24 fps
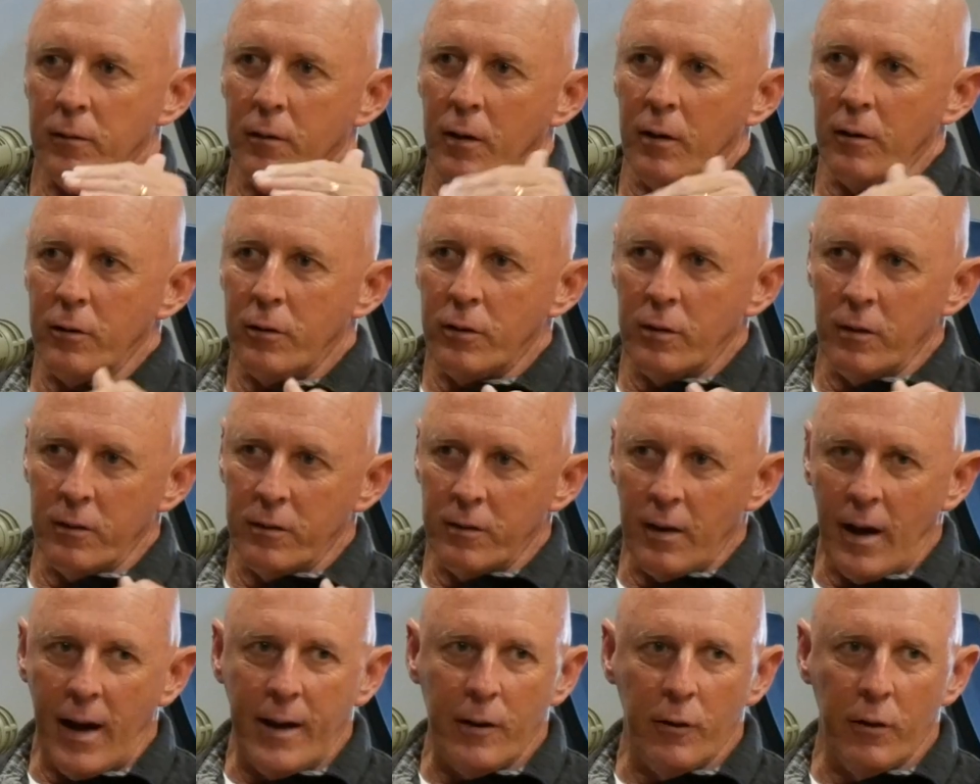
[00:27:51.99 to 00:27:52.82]

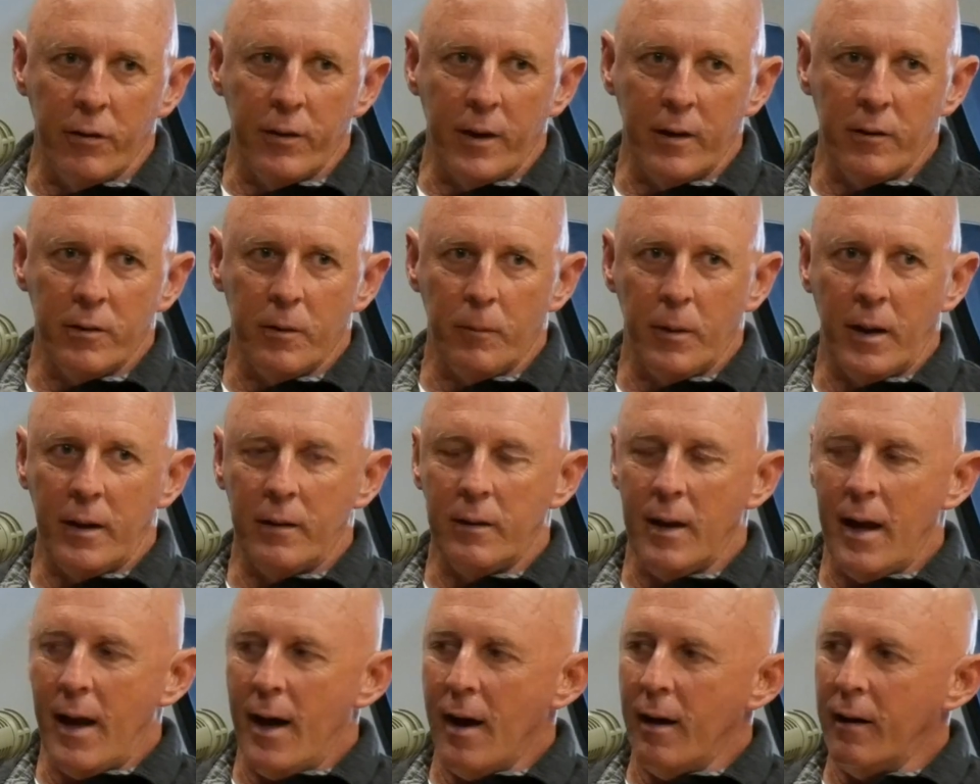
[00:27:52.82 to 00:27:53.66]
societal thing or something like
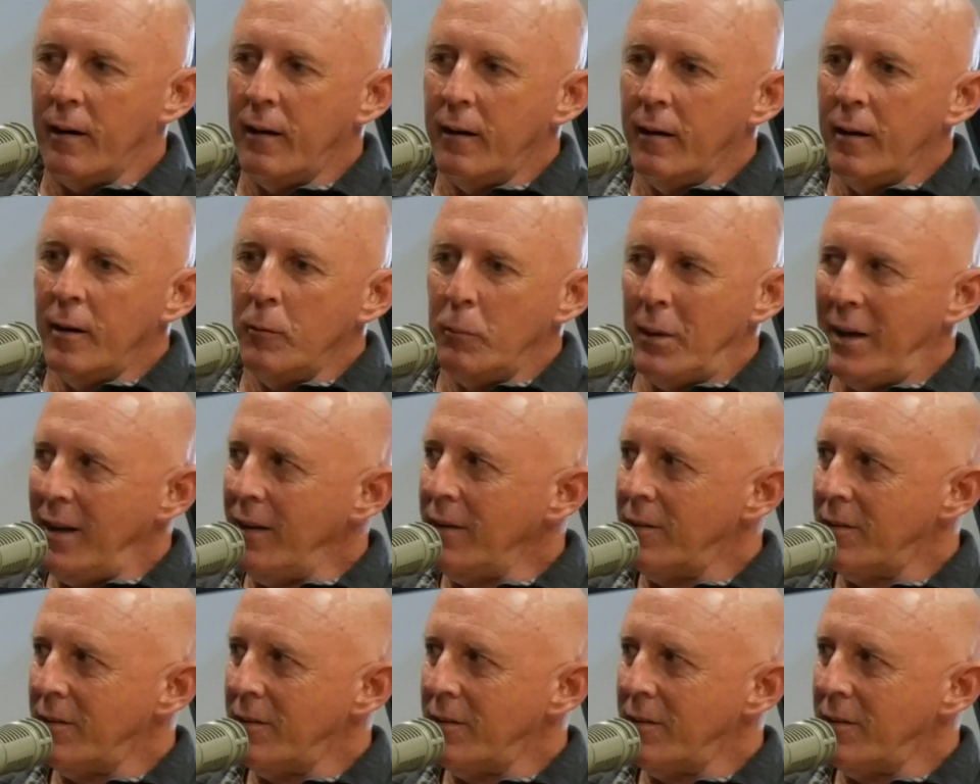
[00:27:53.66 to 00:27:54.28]
that. But it is